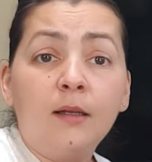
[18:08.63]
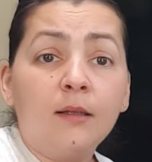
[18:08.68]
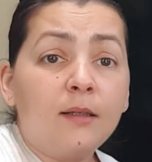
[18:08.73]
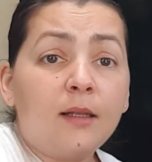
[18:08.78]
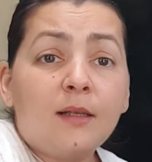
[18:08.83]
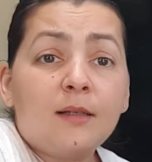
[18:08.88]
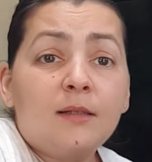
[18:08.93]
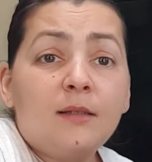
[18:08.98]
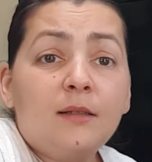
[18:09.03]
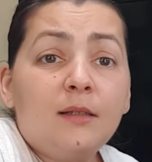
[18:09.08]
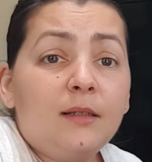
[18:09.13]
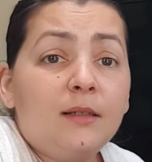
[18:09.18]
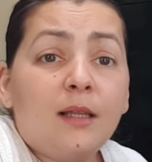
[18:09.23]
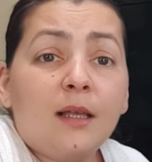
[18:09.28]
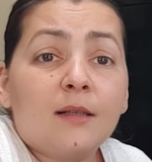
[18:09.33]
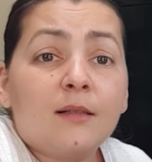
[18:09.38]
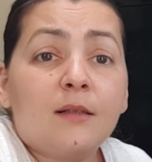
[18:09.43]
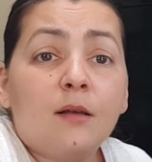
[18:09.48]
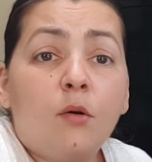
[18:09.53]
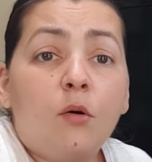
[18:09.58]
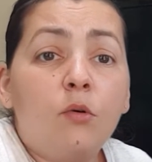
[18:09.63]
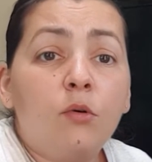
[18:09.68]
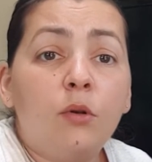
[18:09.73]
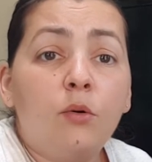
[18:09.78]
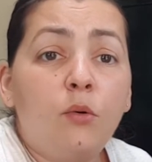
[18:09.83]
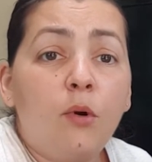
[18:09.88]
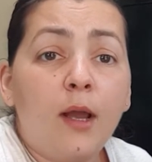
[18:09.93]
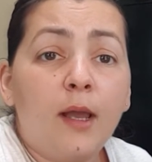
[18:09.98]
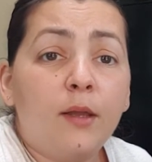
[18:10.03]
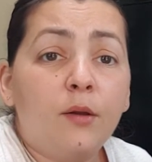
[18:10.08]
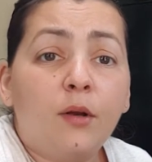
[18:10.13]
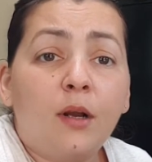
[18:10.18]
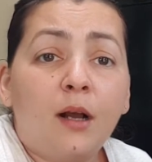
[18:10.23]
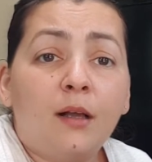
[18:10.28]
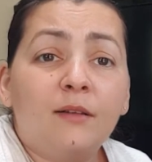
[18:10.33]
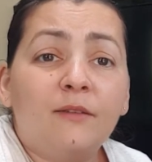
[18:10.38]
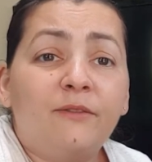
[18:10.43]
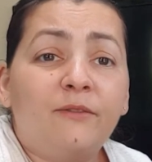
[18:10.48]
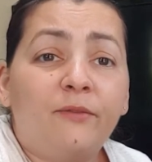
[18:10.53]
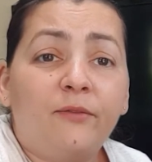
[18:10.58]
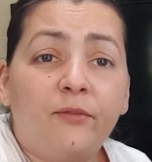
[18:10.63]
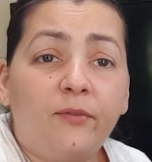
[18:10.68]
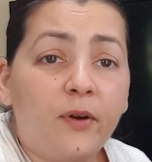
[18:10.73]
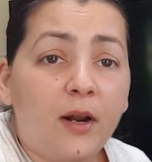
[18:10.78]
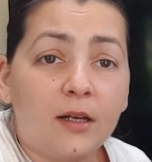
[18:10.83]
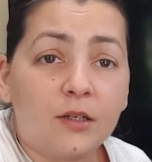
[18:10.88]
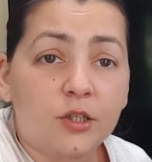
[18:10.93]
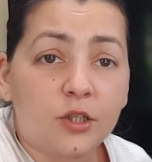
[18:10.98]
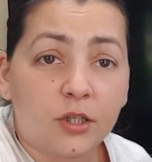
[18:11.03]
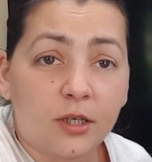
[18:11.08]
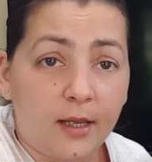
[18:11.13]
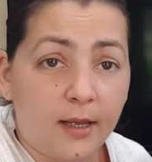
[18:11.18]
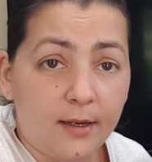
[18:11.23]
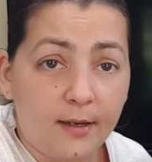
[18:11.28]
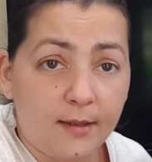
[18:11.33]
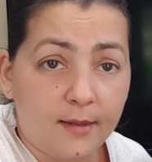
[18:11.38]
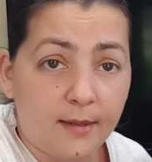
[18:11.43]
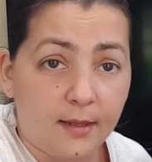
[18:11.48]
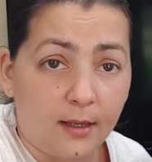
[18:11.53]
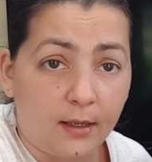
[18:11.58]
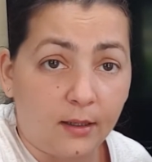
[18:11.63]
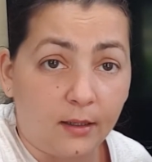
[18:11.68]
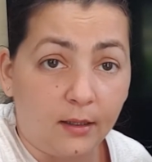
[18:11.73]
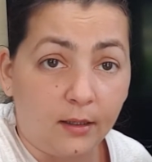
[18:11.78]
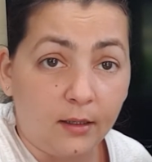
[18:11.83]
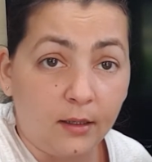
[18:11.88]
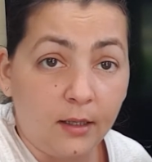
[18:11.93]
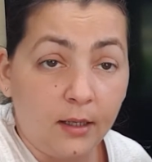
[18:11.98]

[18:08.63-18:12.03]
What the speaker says: That's the only way. You can't flush anything.